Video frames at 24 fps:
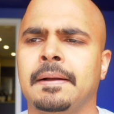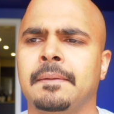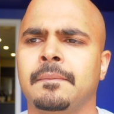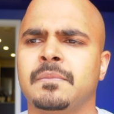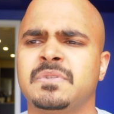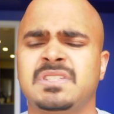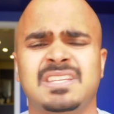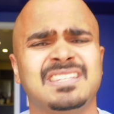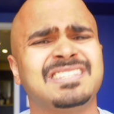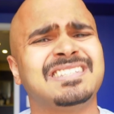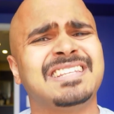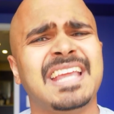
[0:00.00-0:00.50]

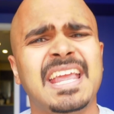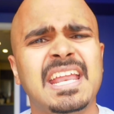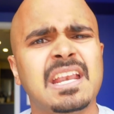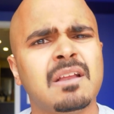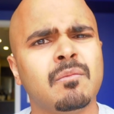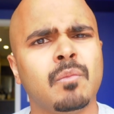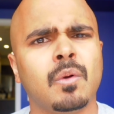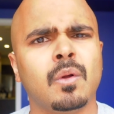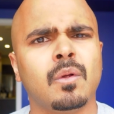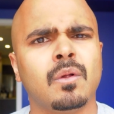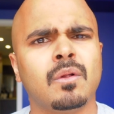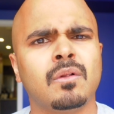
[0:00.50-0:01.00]

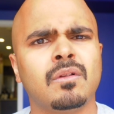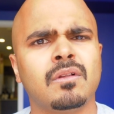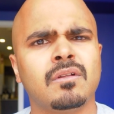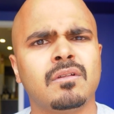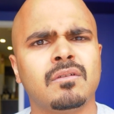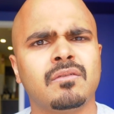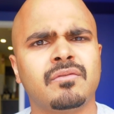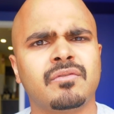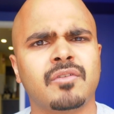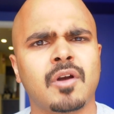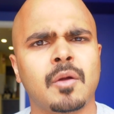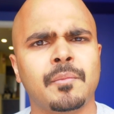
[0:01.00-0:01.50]
sustainable
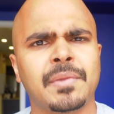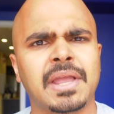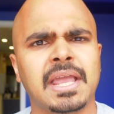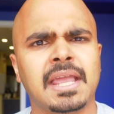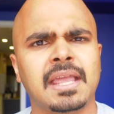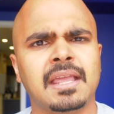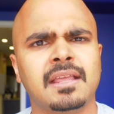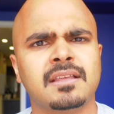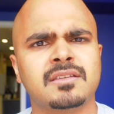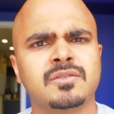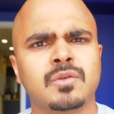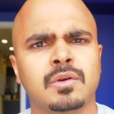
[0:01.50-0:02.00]
from
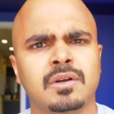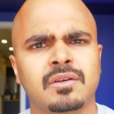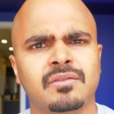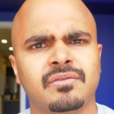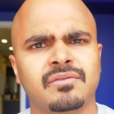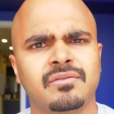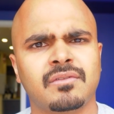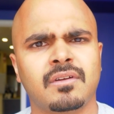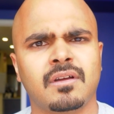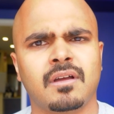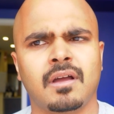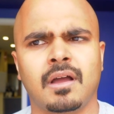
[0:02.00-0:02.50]
a sort of
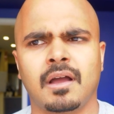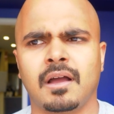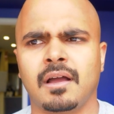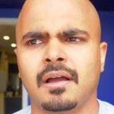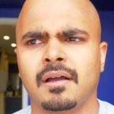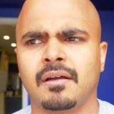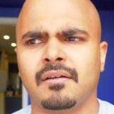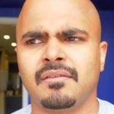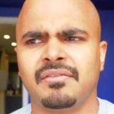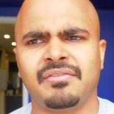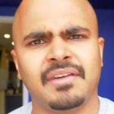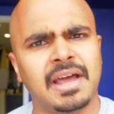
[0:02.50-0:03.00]

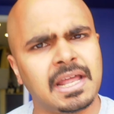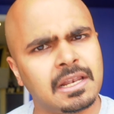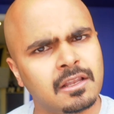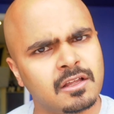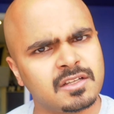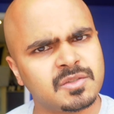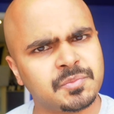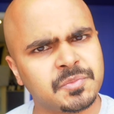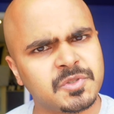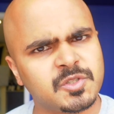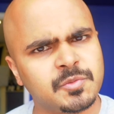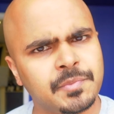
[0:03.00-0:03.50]
fat
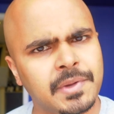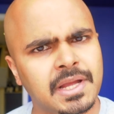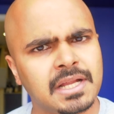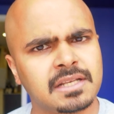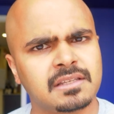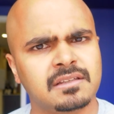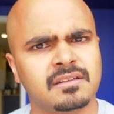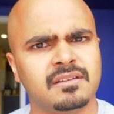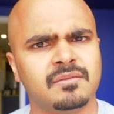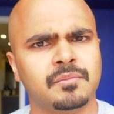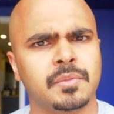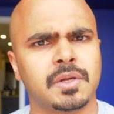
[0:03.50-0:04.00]
loss
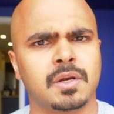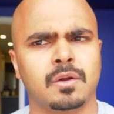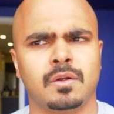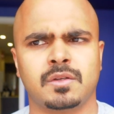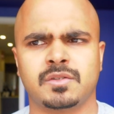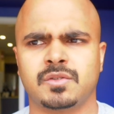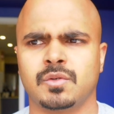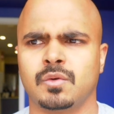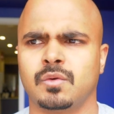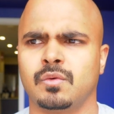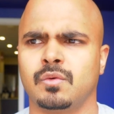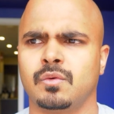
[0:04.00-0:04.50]
perspective, but
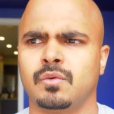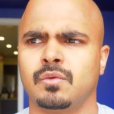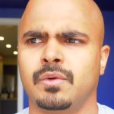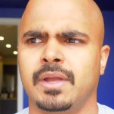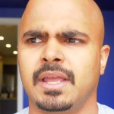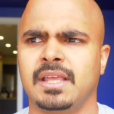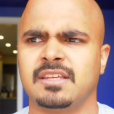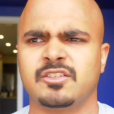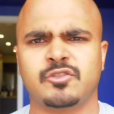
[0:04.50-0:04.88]
also a